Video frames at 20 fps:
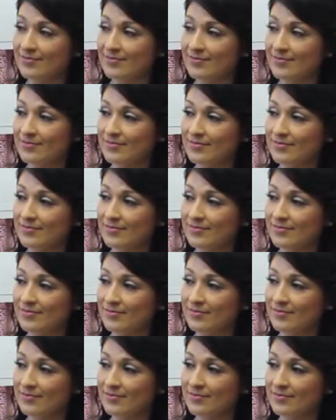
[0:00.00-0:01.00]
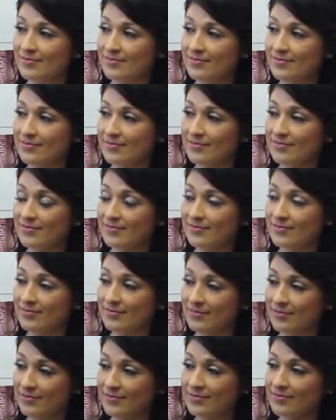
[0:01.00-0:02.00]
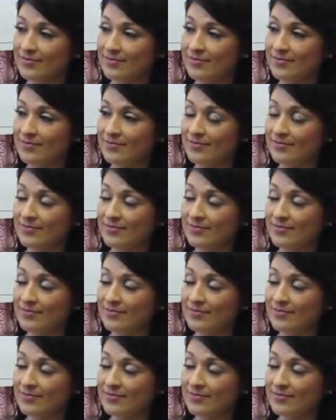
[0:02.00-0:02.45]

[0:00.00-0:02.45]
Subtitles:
No words are spoken by the person on screen.